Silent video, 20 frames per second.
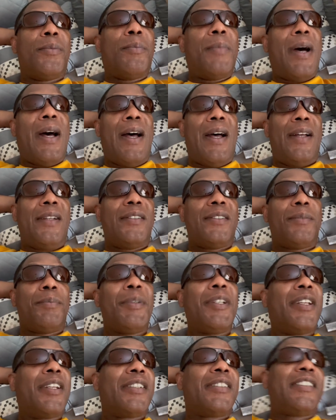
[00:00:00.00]
minds
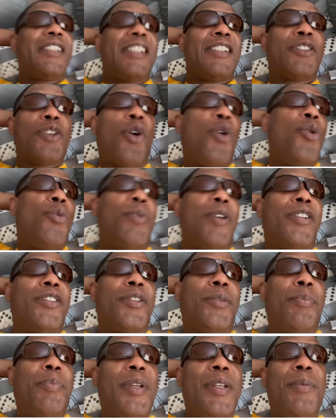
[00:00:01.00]
because there's a whole bunch
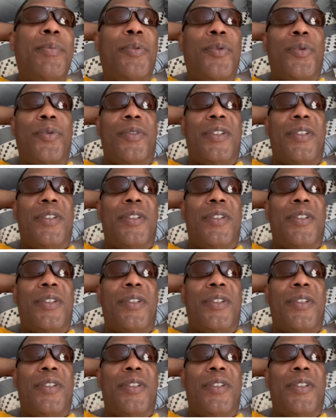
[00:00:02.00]
of people.